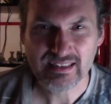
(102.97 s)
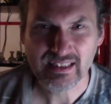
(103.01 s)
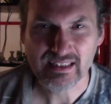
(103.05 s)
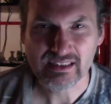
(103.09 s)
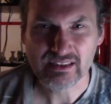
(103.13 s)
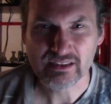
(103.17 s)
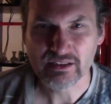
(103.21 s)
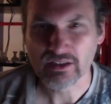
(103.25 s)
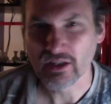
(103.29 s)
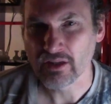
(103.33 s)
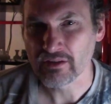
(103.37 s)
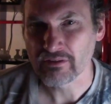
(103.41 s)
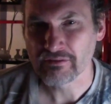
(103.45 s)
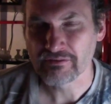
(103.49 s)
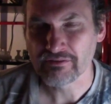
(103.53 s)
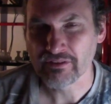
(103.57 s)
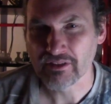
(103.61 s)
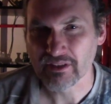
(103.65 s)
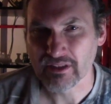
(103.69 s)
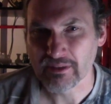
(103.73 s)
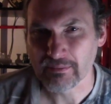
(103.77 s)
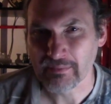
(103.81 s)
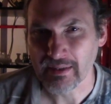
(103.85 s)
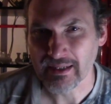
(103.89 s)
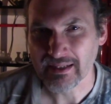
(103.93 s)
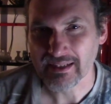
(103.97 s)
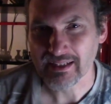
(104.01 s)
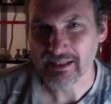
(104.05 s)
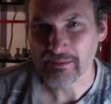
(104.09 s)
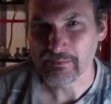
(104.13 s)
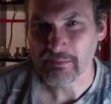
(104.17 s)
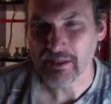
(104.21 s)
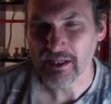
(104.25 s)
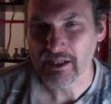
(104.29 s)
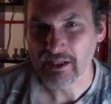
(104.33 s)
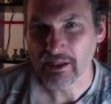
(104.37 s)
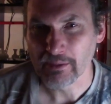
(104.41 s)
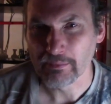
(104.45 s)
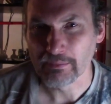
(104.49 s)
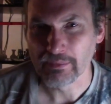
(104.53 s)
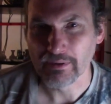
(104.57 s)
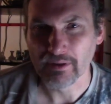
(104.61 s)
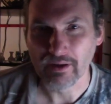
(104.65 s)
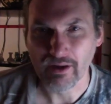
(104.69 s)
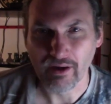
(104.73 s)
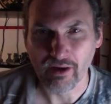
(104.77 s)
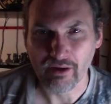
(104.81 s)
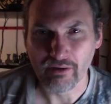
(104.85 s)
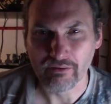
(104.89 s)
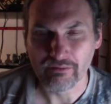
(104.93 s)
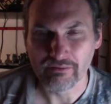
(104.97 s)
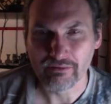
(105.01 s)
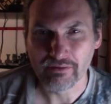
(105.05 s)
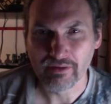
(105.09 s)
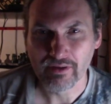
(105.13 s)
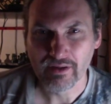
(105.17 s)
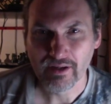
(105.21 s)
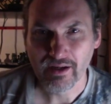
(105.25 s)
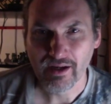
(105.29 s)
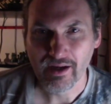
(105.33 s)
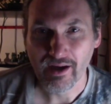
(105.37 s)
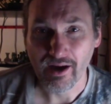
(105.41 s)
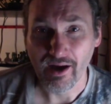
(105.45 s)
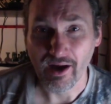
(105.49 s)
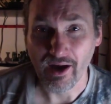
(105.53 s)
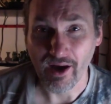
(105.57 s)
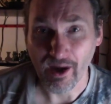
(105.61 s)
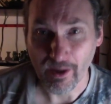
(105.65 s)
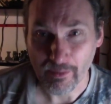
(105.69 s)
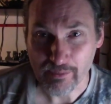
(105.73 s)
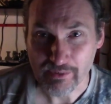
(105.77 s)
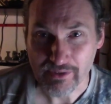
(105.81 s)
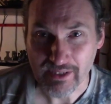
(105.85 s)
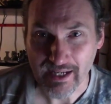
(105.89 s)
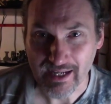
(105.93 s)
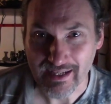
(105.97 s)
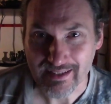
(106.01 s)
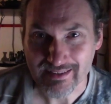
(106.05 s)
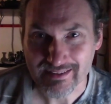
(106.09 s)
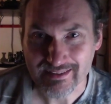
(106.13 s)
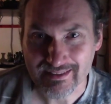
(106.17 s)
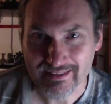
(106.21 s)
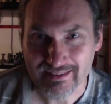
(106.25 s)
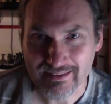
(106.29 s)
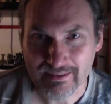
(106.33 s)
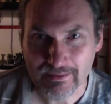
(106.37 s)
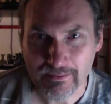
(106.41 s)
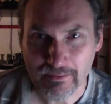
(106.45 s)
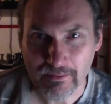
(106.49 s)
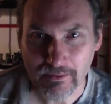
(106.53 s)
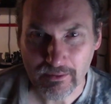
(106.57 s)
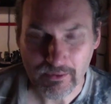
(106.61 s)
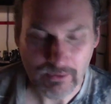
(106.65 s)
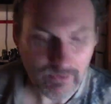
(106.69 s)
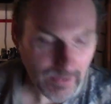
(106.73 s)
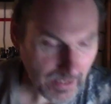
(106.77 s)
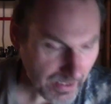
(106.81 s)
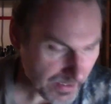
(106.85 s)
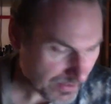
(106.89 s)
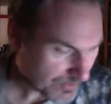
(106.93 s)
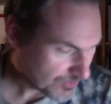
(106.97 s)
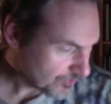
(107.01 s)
It's not fundamentally made up of objects, right?